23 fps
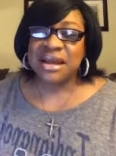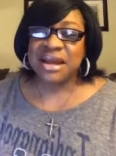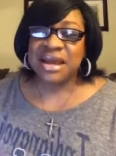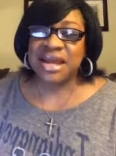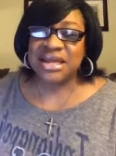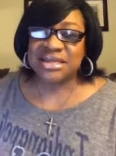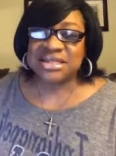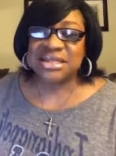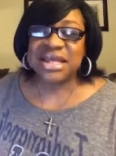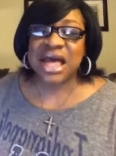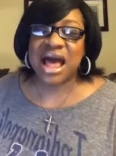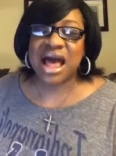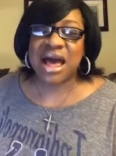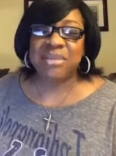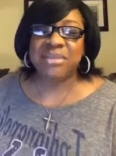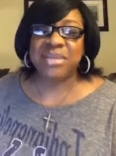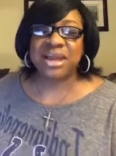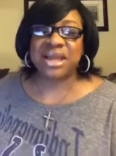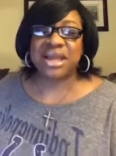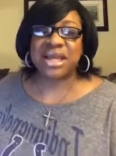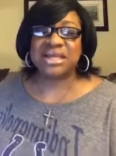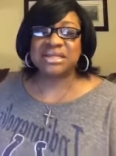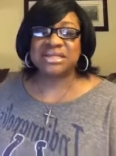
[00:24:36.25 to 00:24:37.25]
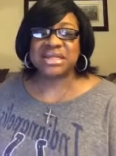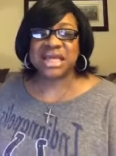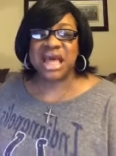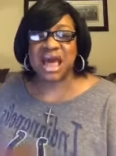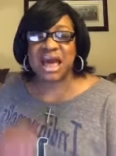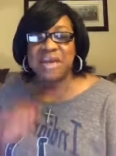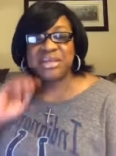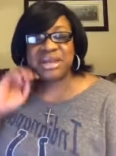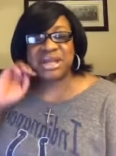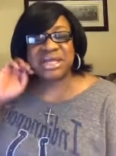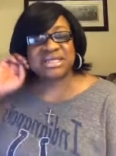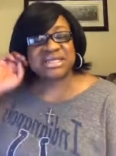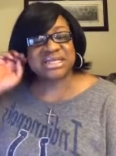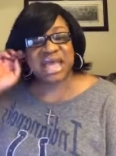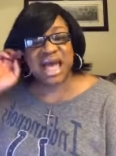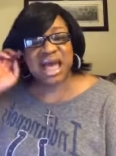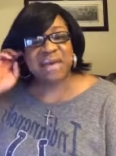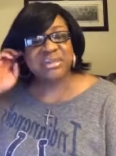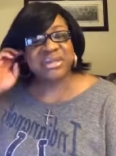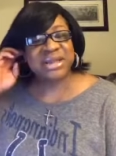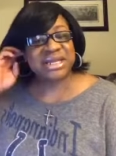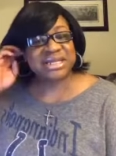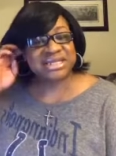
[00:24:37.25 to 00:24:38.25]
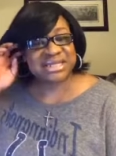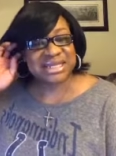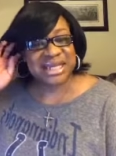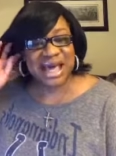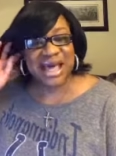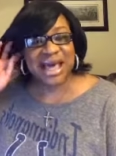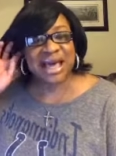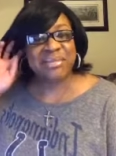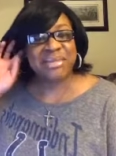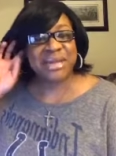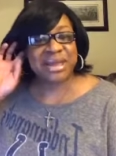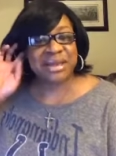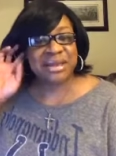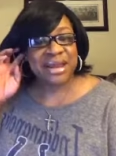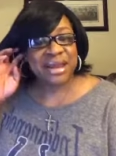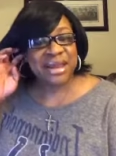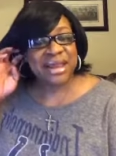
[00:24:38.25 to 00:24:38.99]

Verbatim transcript: He's coming. He's coming. He's coming. He's coming.